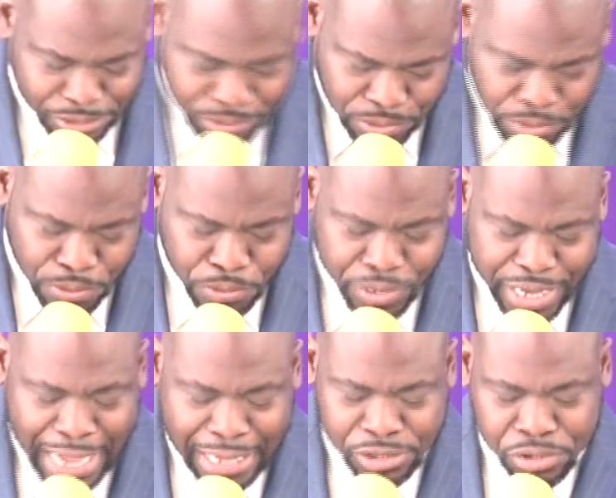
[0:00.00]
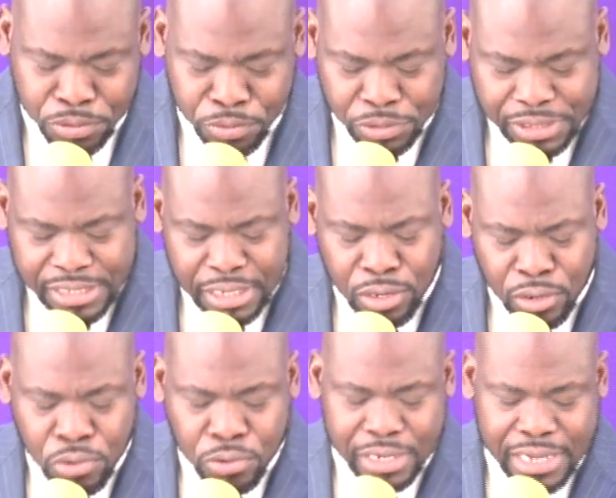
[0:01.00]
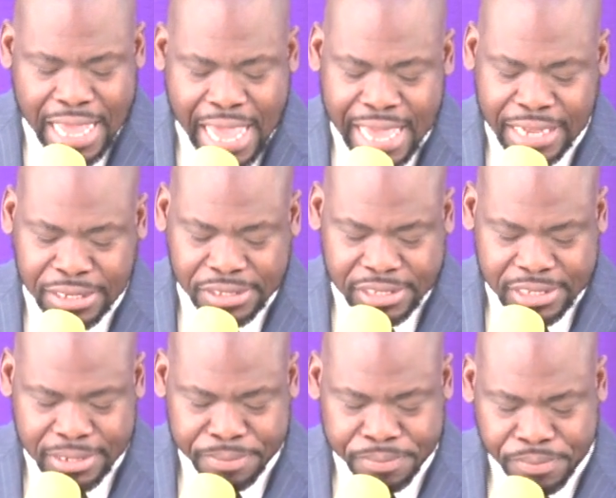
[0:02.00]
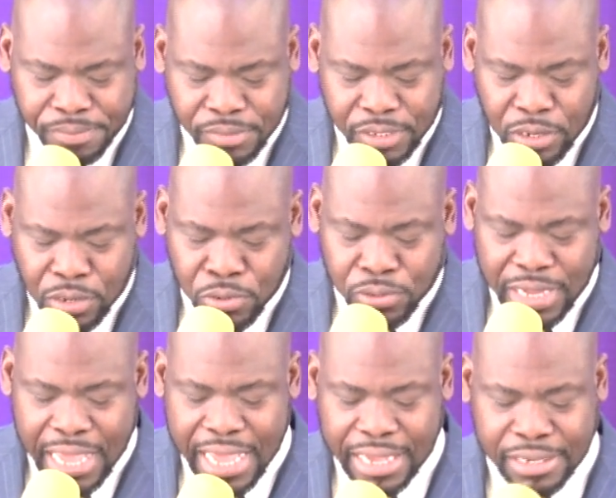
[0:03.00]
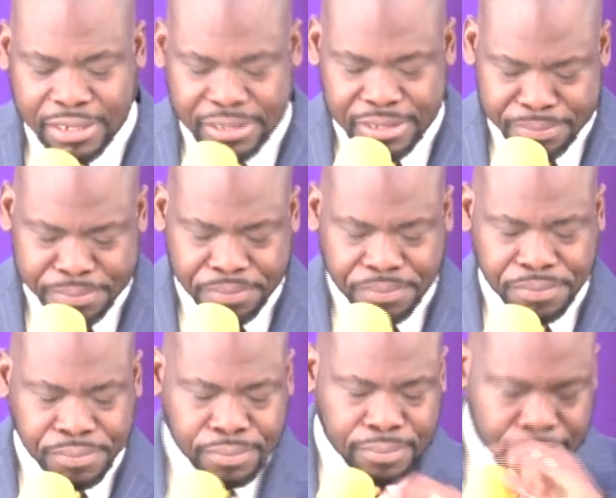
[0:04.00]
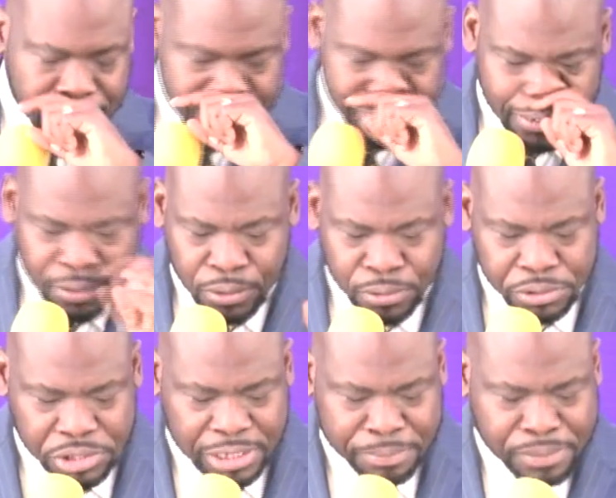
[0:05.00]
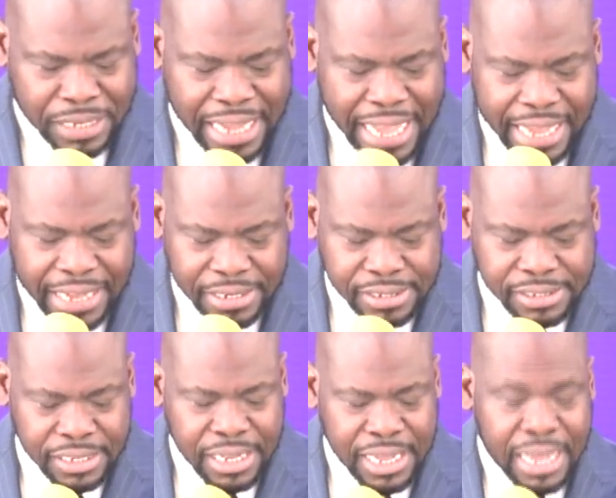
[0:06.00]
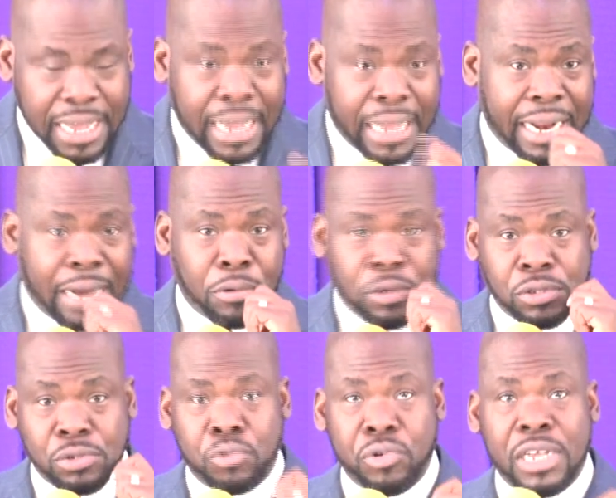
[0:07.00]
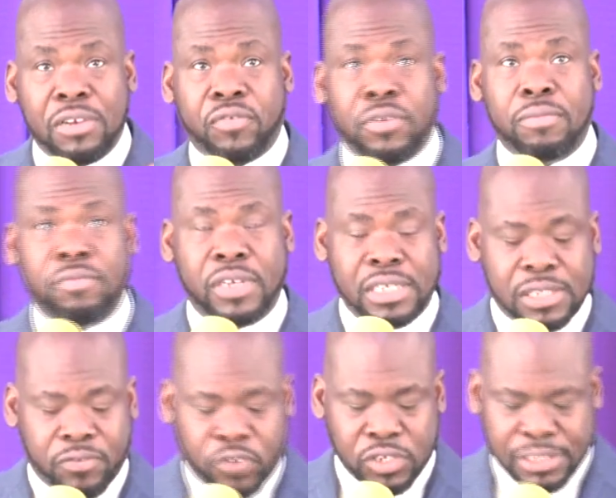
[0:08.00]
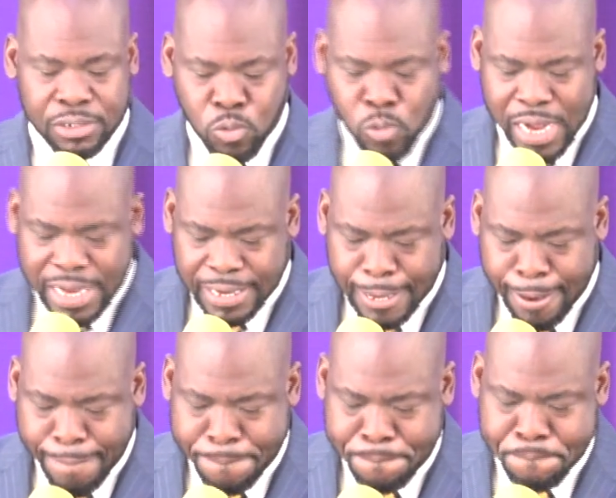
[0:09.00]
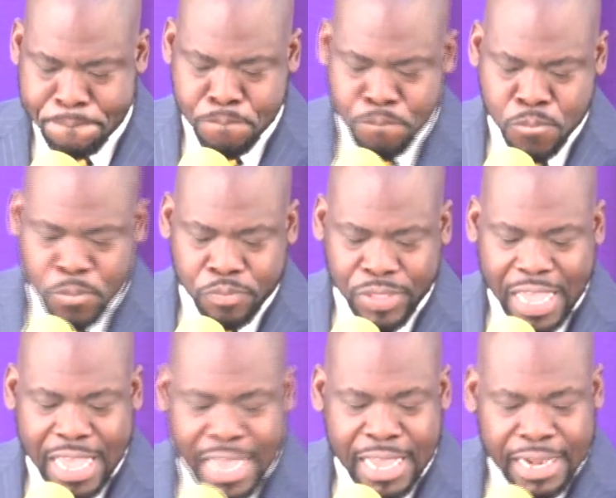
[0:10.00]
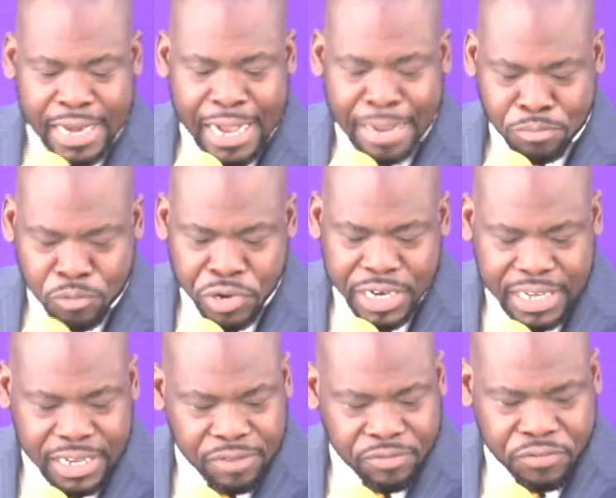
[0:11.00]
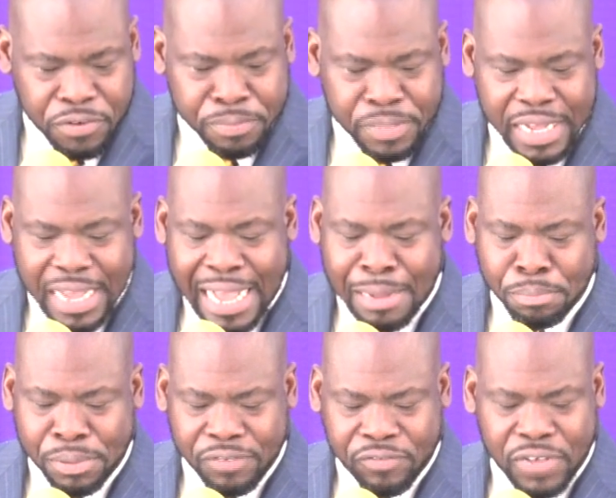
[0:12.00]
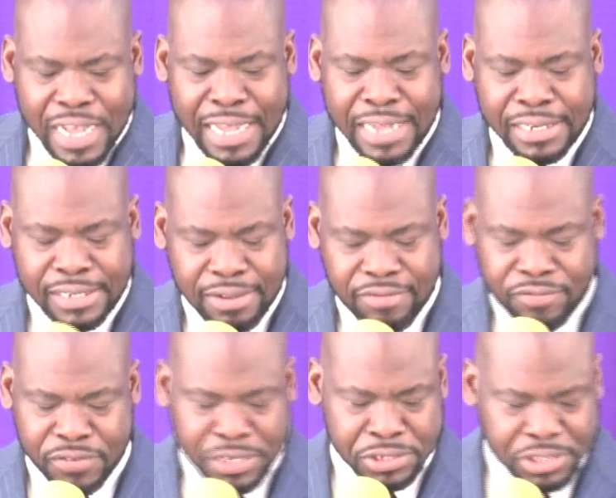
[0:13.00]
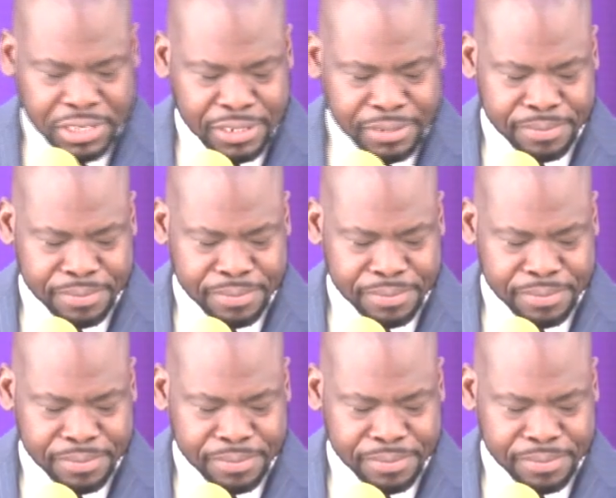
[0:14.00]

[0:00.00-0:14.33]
glory, as you would see. Luke 8. Luke 8. Luke chapter 8. And I want to read from verse 41. And I'm reading from the Amplified Version.